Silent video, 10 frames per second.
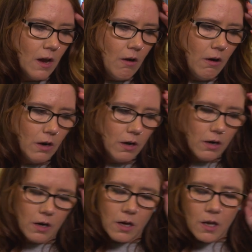
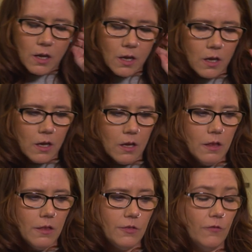
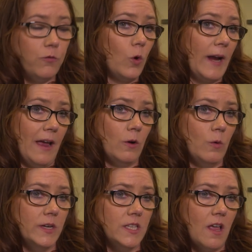the 4
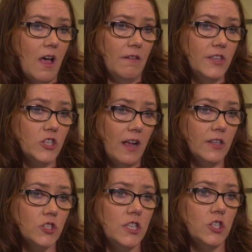categories of the
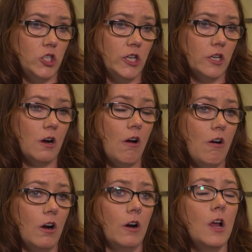challenge this year
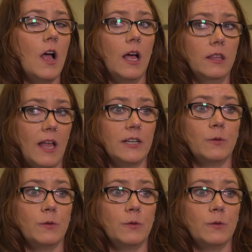are aligned